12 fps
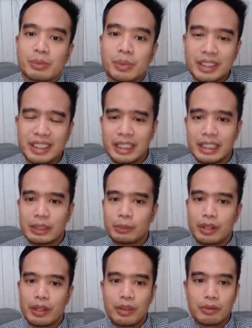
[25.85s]
We're dealing
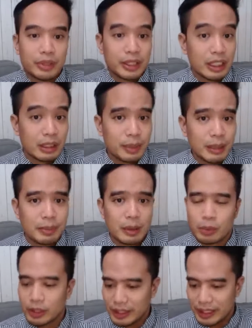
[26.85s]
with real
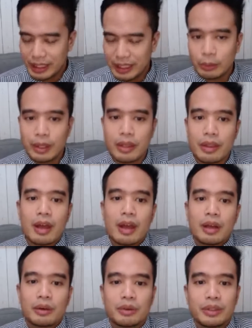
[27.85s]
people. We're dealing with
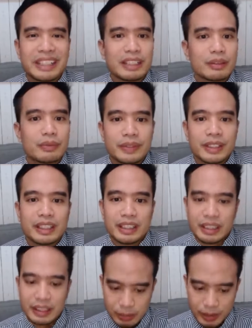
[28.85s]
real feelings.